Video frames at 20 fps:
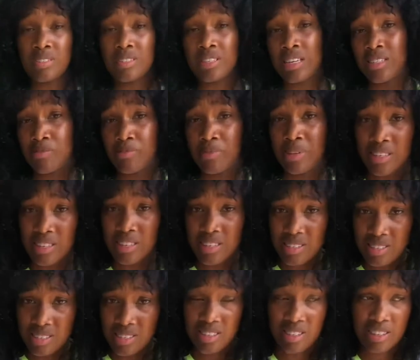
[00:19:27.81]
that you may
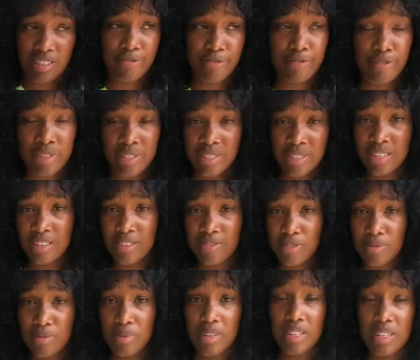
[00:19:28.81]
consider your friends and
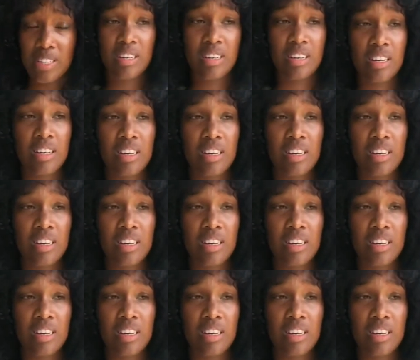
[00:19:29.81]
everybody,